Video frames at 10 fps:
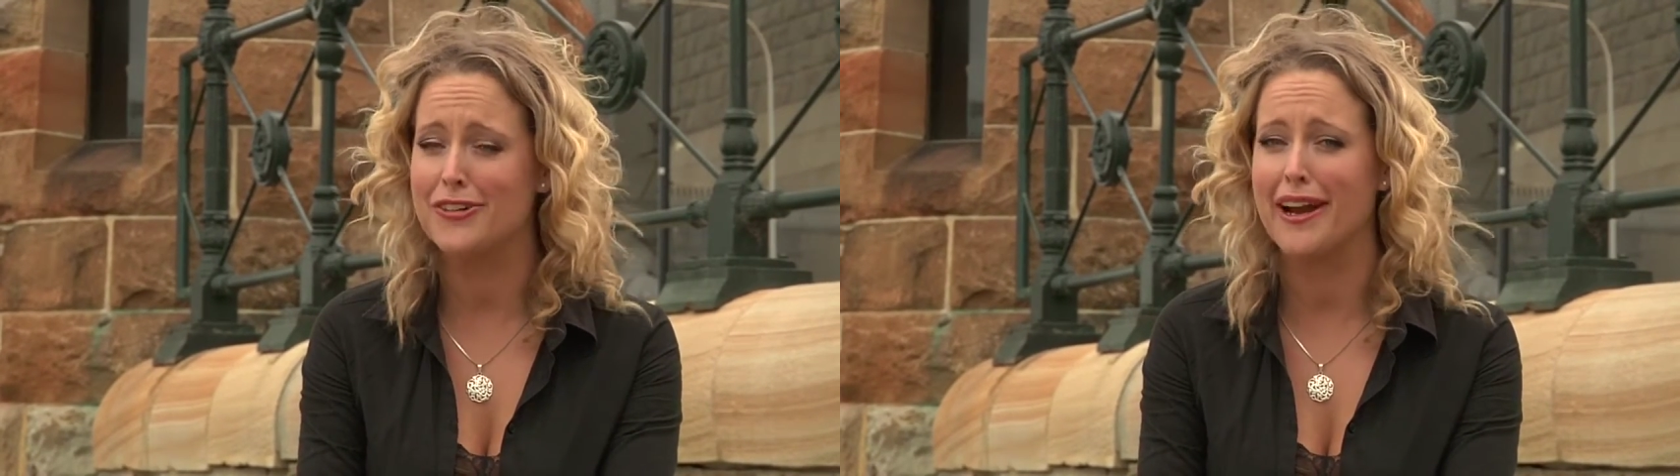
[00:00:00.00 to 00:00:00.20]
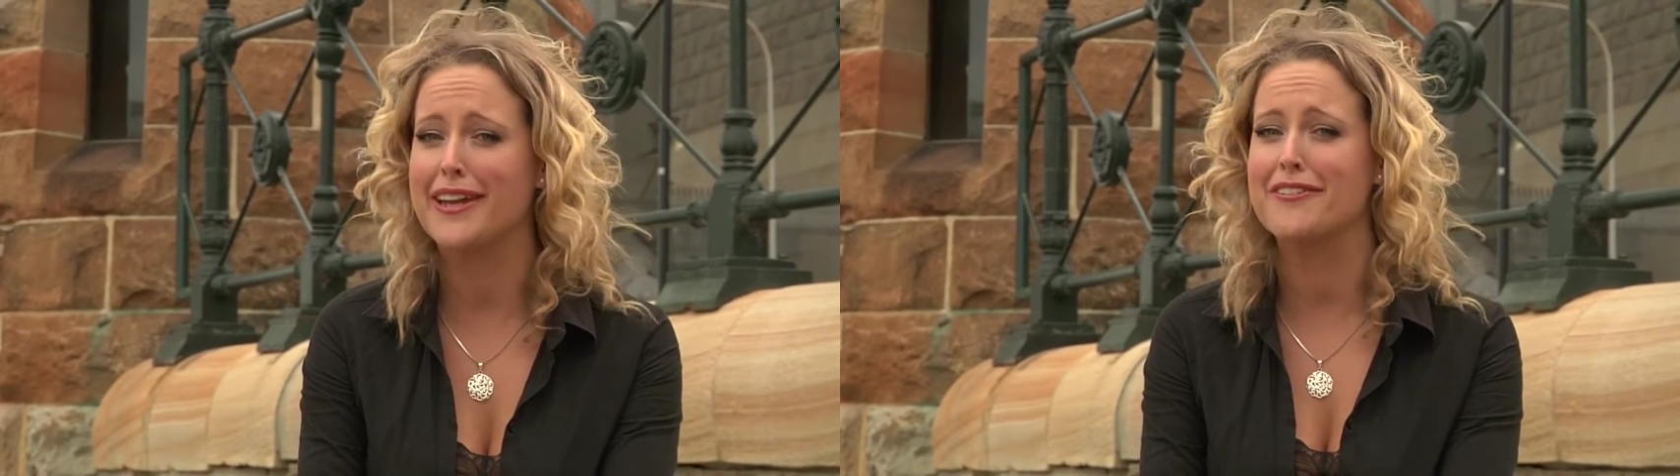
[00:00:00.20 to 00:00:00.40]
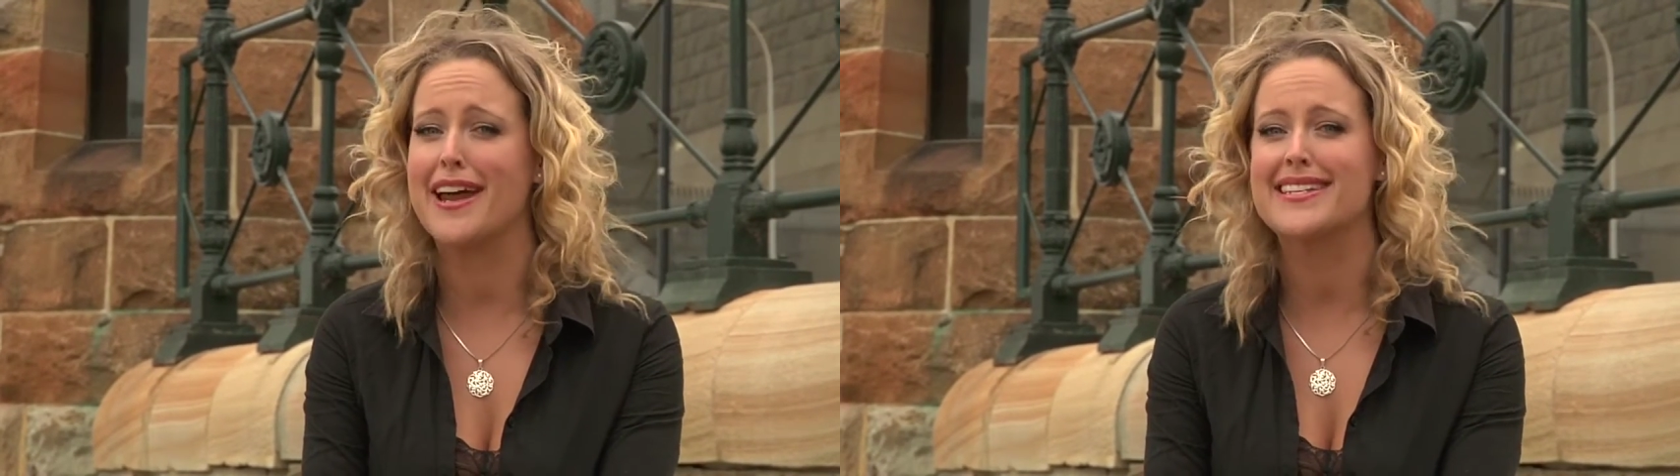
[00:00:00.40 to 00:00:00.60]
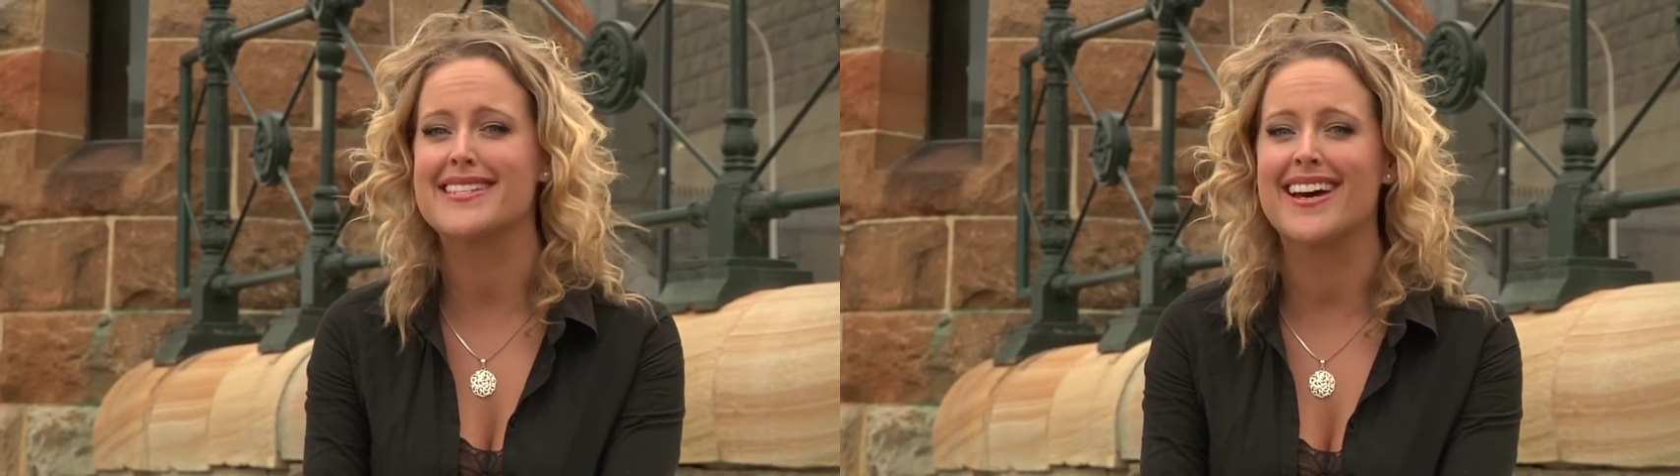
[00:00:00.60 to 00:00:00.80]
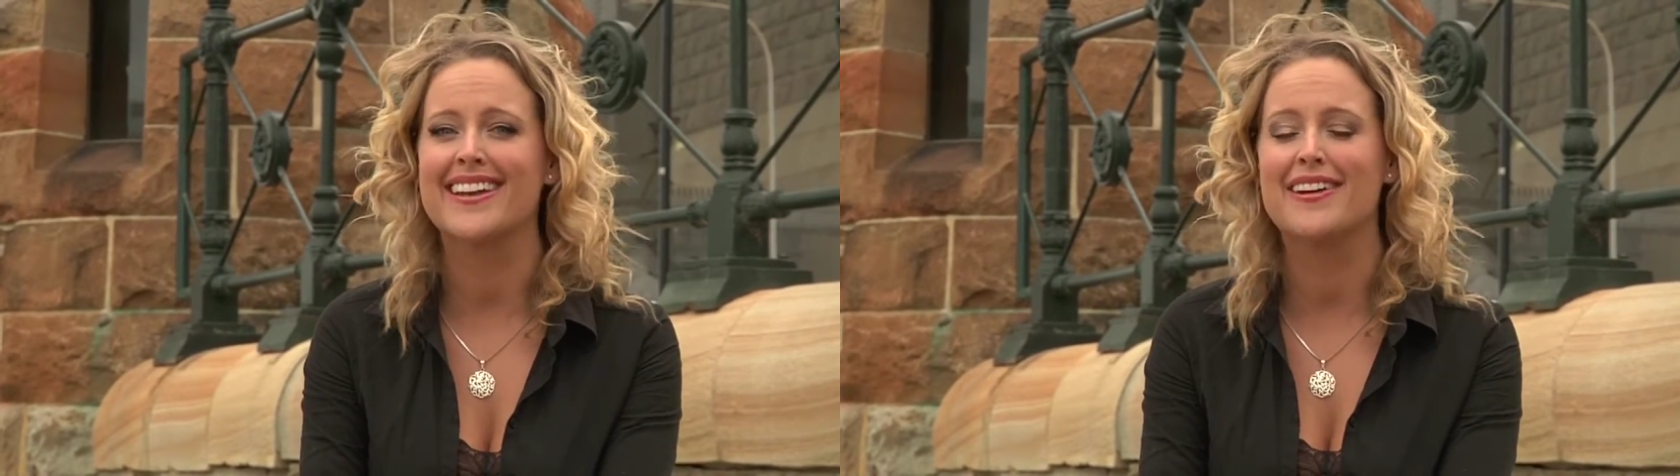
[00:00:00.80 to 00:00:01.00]

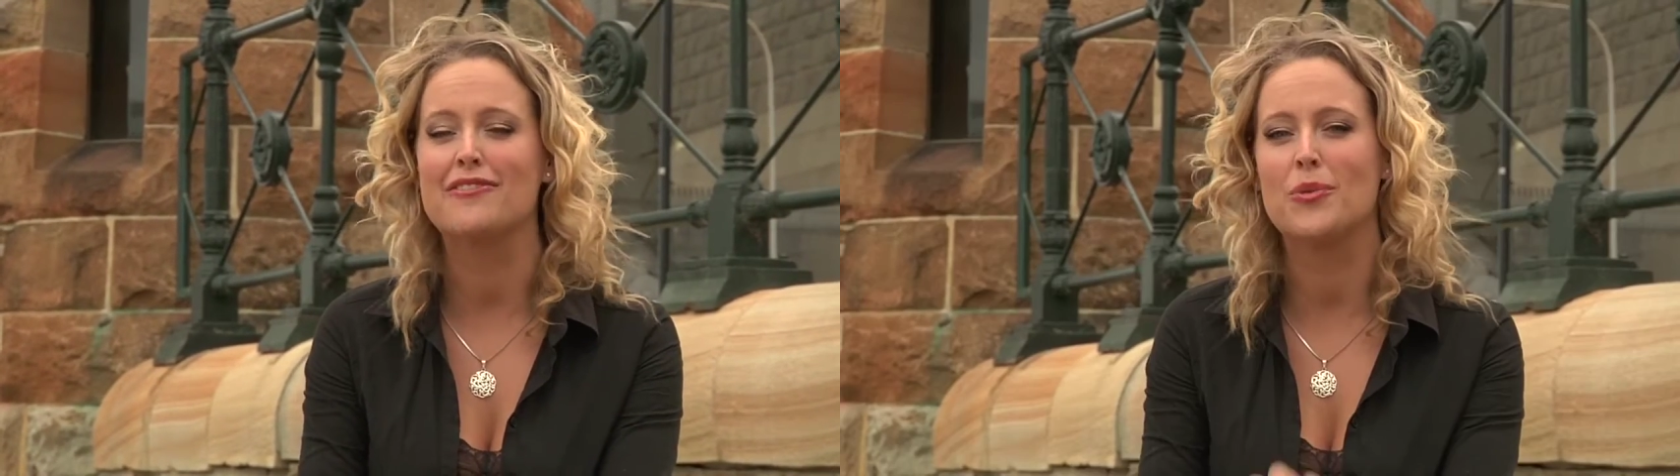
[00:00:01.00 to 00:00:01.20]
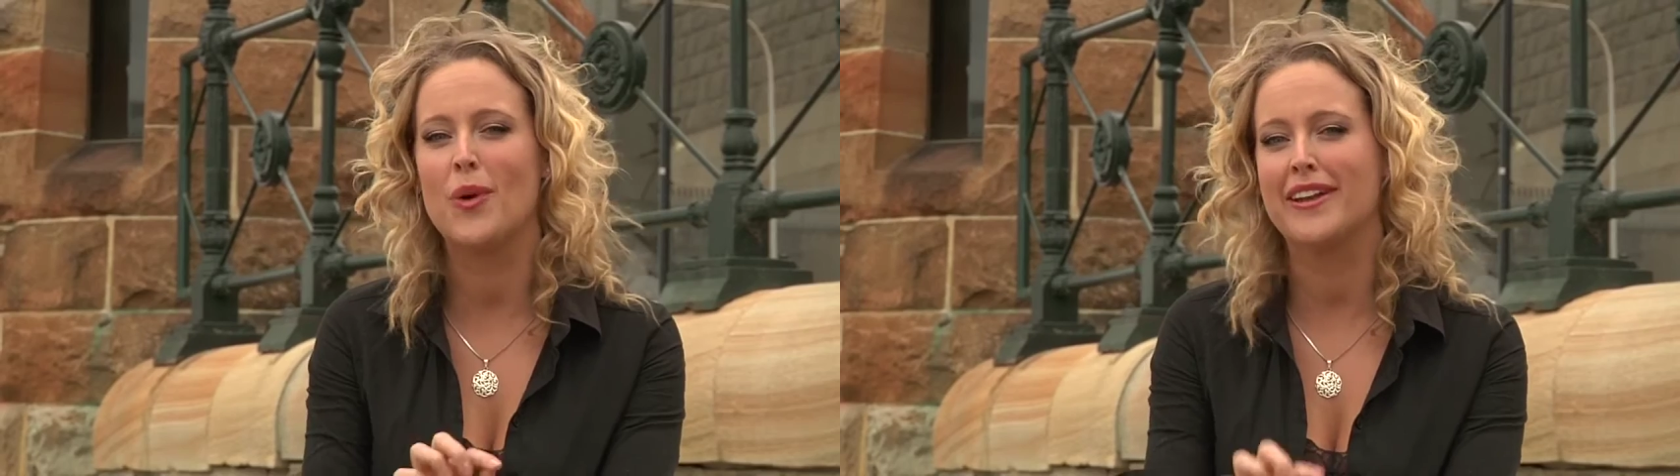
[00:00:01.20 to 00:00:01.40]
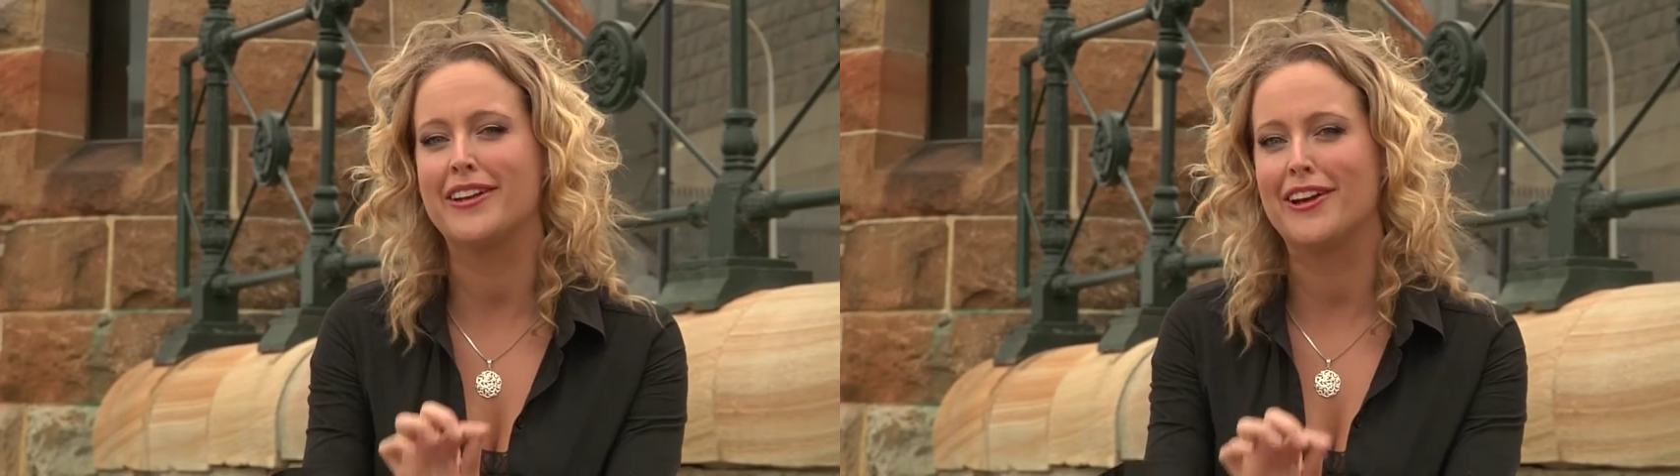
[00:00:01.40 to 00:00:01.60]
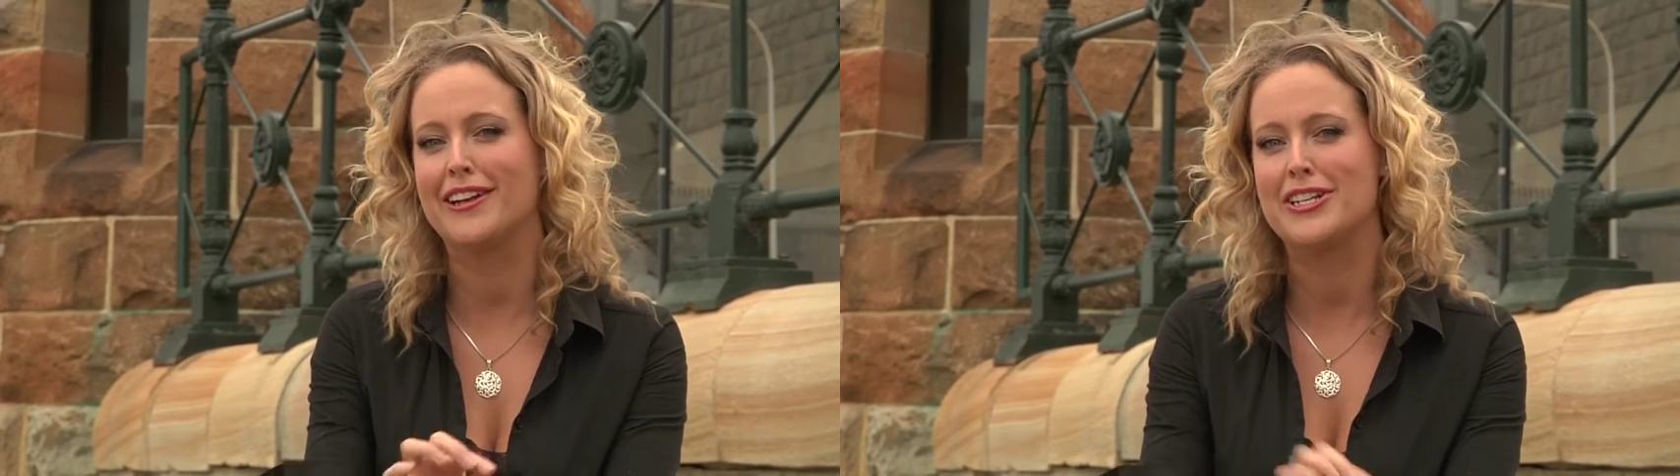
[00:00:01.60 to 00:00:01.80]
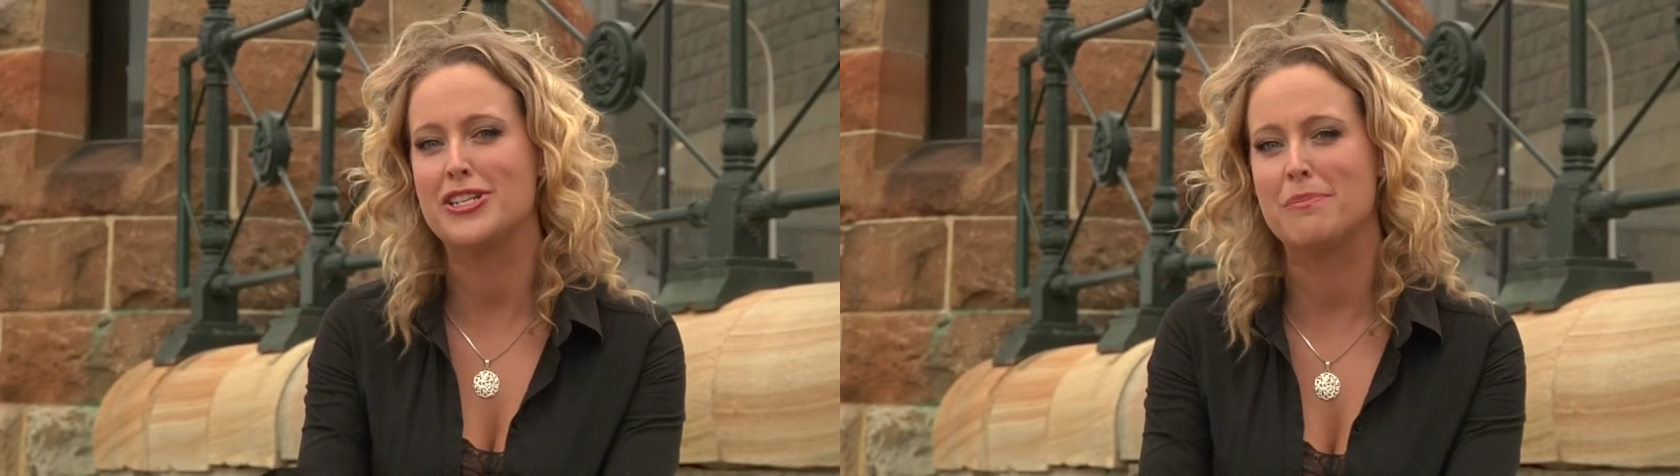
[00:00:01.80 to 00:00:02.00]
great-grandson of the one and
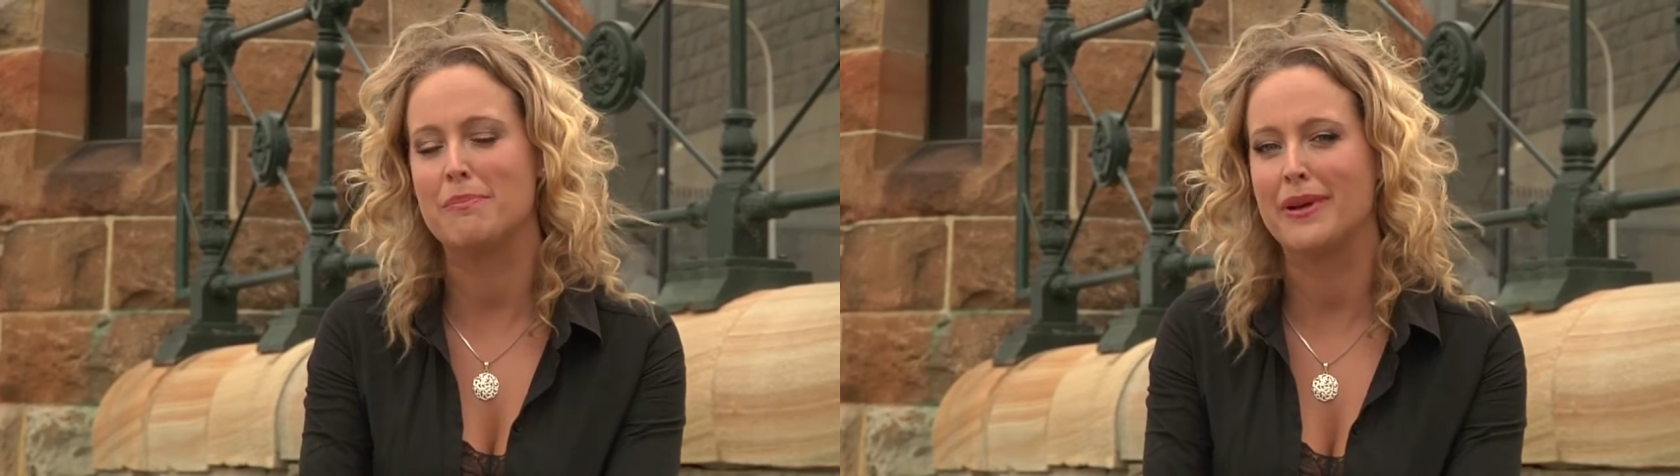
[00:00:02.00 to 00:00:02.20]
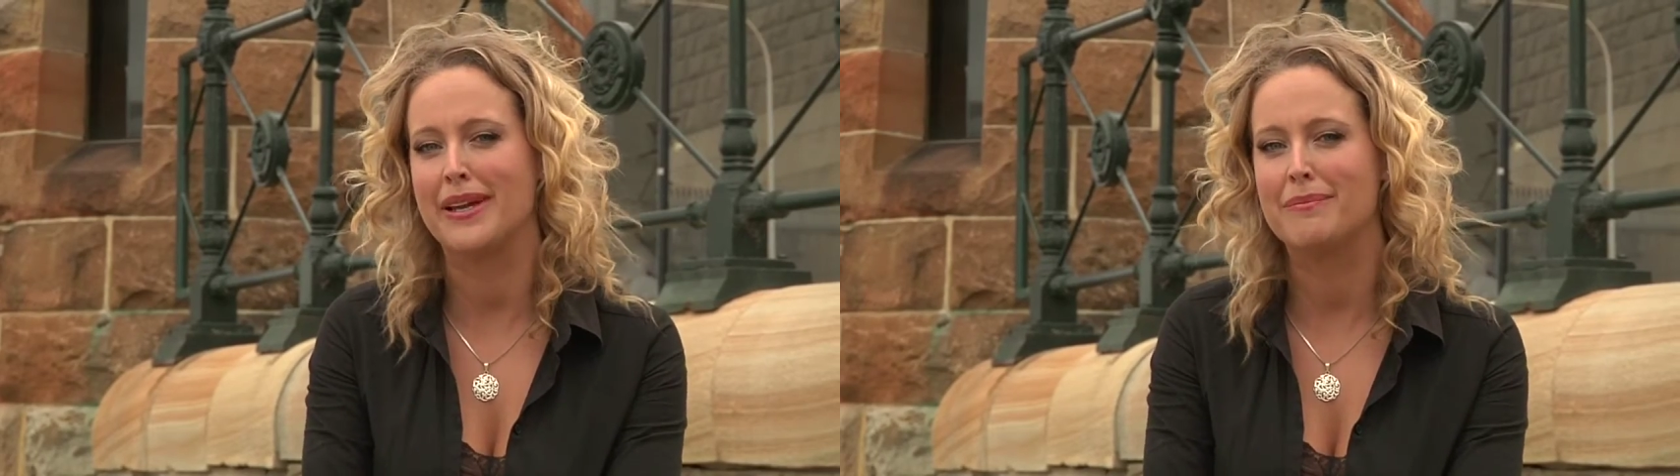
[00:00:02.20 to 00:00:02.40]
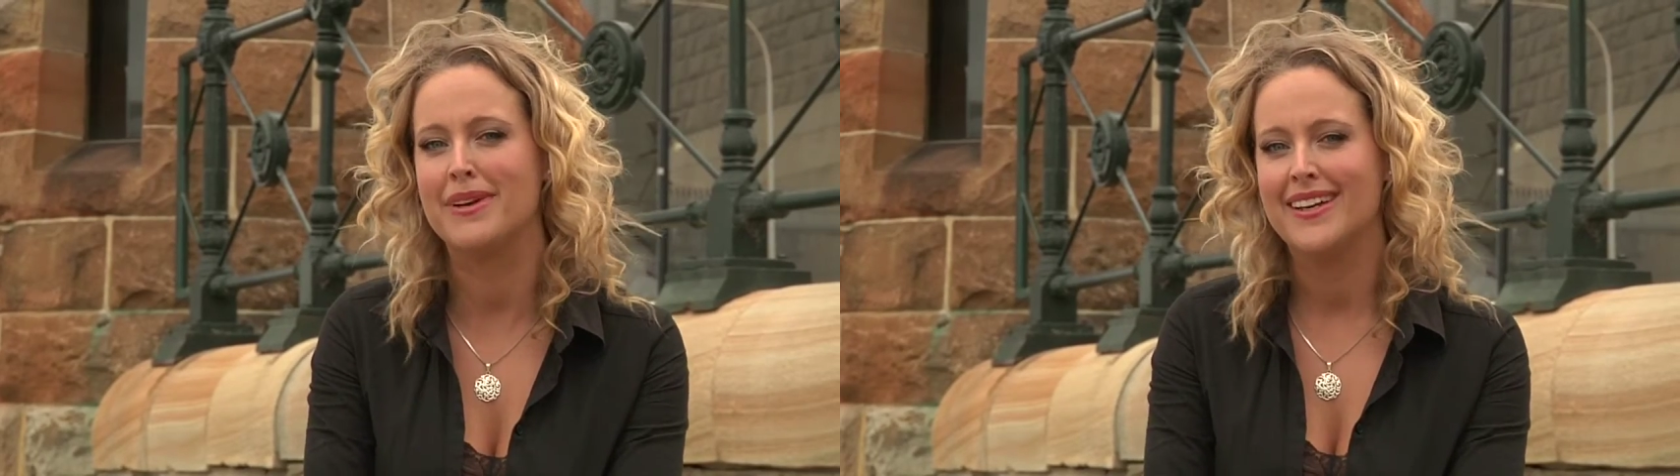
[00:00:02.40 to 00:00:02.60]
only Jim Beam.